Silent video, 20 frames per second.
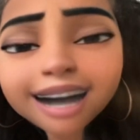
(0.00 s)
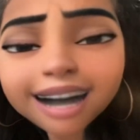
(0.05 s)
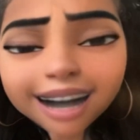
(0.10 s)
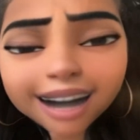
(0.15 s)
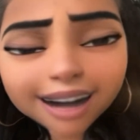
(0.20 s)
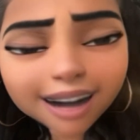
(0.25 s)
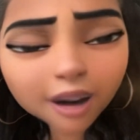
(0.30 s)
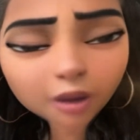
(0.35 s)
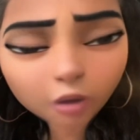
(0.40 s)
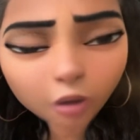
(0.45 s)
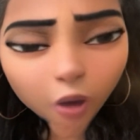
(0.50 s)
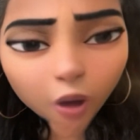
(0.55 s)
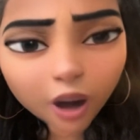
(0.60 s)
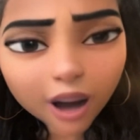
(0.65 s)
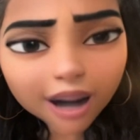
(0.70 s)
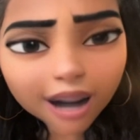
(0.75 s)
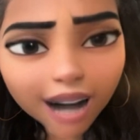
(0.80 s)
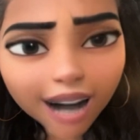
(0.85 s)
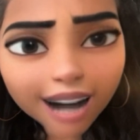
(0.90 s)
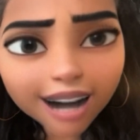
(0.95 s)
It's
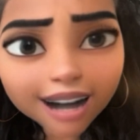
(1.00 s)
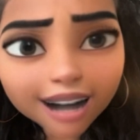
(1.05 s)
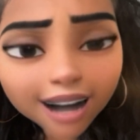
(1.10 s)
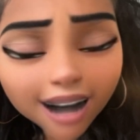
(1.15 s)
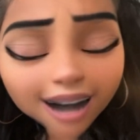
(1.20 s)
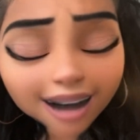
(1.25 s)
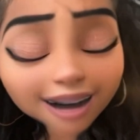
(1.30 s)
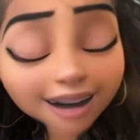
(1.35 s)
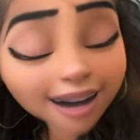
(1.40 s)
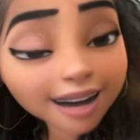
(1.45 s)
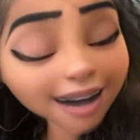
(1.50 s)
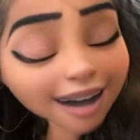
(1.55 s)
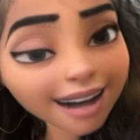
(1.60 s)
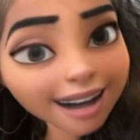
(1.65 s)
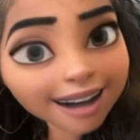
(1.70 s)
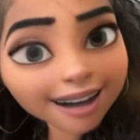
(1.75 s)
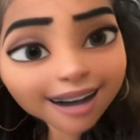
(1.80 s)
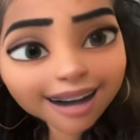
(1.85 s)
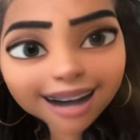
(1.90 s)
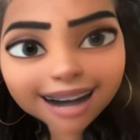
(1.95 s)
more like,
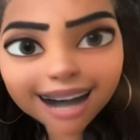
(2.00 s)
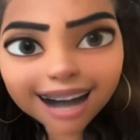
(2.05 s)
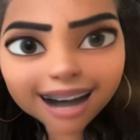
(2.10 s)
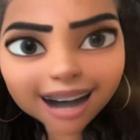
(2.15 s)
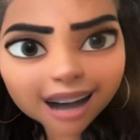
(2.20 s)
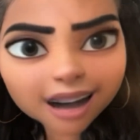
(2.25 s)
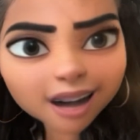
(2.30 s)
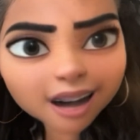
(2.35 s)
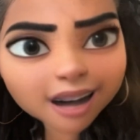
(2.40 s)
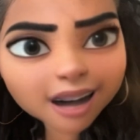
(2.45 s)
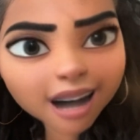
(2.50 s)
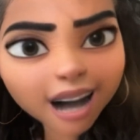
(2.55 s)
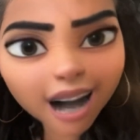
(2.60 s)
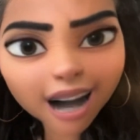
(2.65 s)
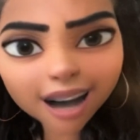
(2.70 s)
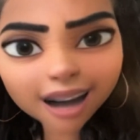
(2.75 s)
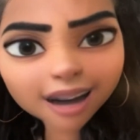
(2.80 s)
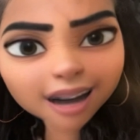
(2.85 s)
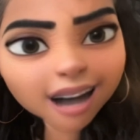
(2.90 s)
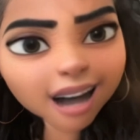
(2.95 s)
I
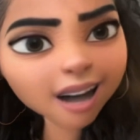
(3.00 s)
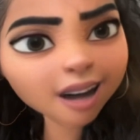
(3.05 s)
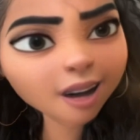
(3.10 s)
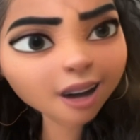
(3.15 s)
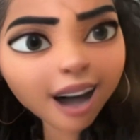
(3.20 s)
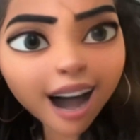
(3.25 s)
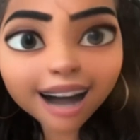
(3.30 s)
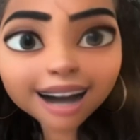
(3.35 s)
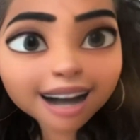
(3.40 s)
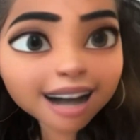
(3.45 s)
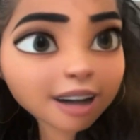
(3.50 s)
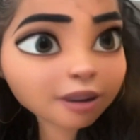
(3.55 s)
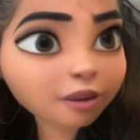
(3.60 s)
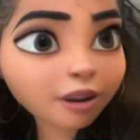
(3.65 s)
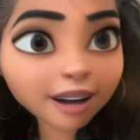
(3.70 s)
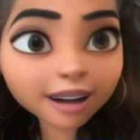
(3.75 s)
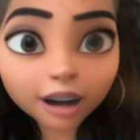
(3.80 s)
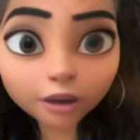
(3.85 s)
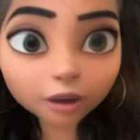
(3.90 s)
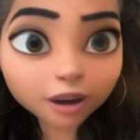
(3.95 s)
don't know. I gotta
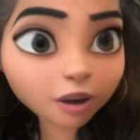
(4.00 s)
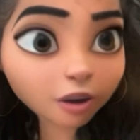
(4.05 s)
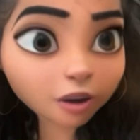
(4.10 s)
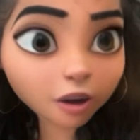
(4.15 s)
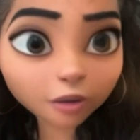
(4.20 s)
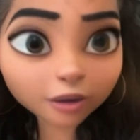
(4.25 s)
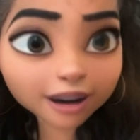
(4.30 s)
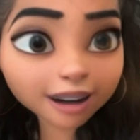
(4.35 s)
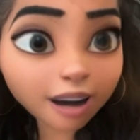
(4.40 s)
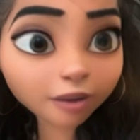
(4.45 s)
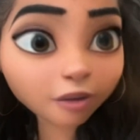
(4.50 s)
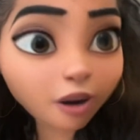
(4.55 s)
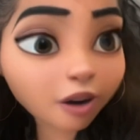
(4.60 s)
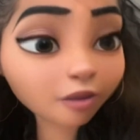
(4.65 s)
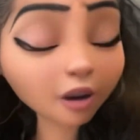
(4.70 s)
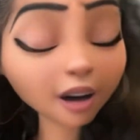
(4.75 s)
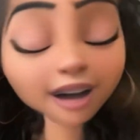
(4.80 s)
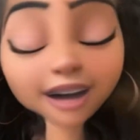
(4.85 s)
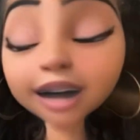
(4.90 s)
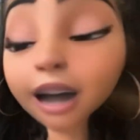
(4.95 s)
find out what's going on with Tamar
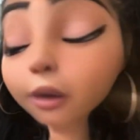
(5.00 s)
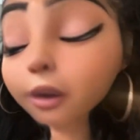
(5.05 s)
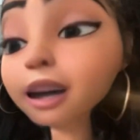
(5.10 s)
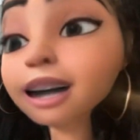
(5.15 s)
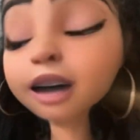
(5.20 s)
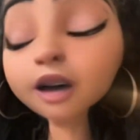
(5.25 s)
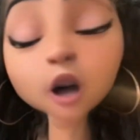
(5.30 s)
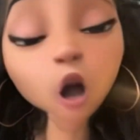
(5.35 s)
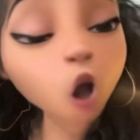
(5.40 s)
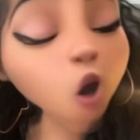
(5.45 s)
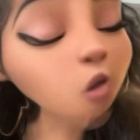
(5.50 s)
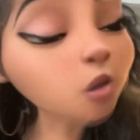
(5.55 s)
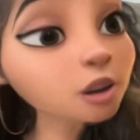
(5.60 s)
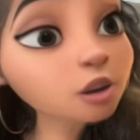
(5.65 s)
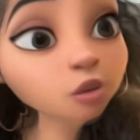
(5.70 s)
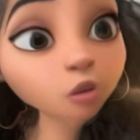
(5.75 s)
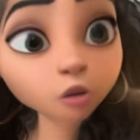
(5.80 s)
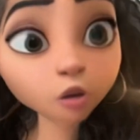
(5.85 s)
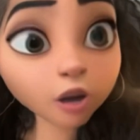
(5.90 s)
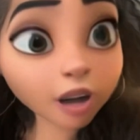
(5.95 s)
and Vince. Let me know
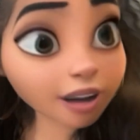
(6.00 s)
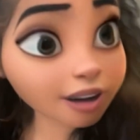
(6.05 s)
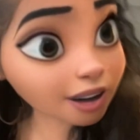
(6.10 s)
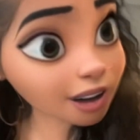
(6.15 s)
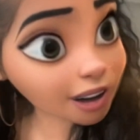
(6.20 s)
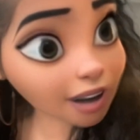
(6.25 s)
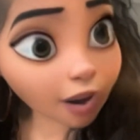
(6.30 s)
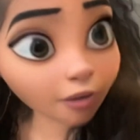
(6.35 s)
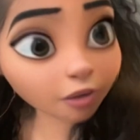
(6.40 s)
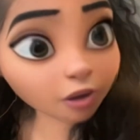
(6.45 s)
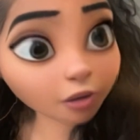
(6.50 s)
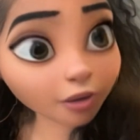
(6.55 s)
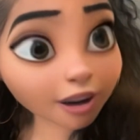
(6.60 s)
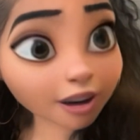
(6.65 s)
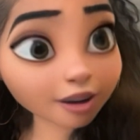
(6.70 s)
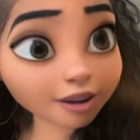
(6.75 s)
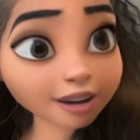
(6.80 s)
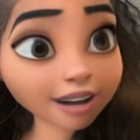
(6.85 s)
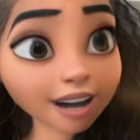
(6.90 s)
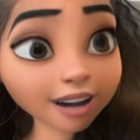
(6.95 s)
what you think in the comments, my
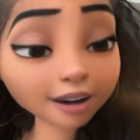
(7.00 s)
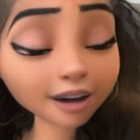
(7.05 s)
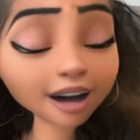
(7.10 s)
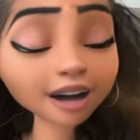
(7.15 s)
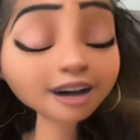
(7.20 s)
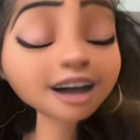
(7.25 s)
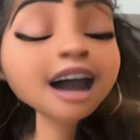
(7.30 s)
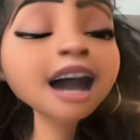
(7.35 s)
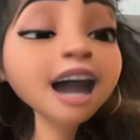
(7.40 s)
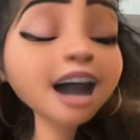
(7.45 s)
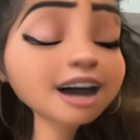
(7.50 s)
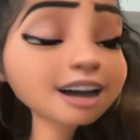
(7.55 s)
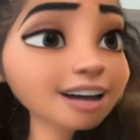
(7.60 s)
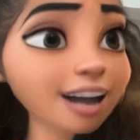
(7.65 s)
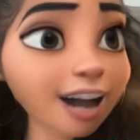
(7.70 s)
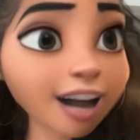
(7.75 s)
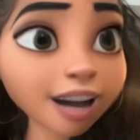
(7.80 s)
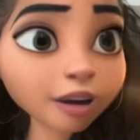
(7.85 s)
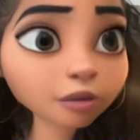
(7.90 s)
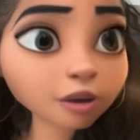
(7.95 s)
little tattletales, and
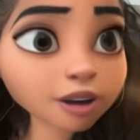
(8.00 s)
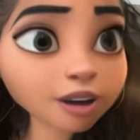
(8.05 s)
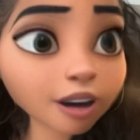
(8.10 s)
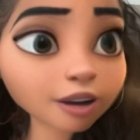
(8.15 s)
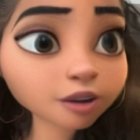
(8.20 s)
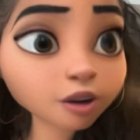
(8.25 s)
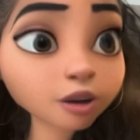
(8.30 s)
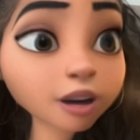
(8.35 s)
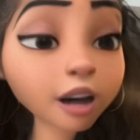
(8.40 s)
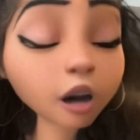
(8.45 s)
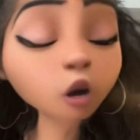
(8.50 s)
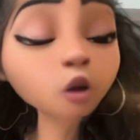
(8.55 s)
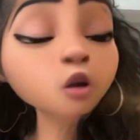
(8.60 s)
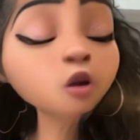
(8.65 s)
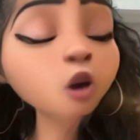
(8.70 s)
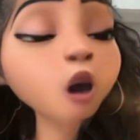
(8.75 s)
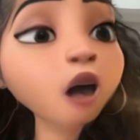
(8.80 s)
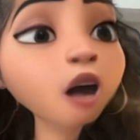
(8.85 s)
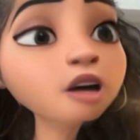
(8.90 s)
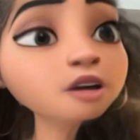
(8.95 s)
I will talk to you later.
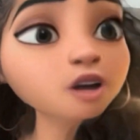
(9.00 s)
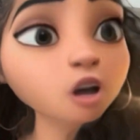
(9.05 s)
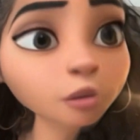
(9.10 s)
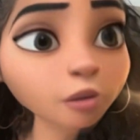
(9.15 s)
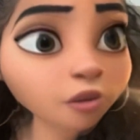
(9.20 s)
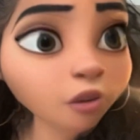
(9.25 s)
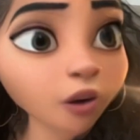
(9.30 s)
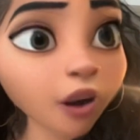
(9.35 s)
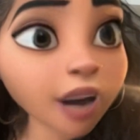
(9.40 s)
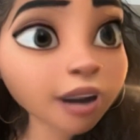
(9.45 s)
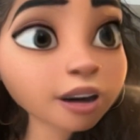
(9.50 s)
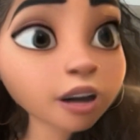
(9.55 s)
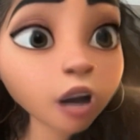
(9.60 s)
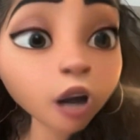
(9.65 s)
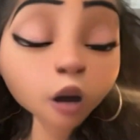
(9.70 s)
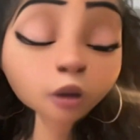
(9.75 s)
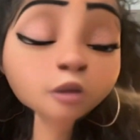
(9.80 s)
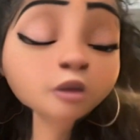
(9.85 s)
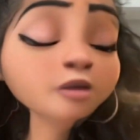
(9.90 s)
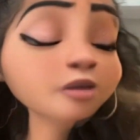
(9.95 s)
Oh, also, before I
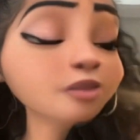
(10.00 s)
go,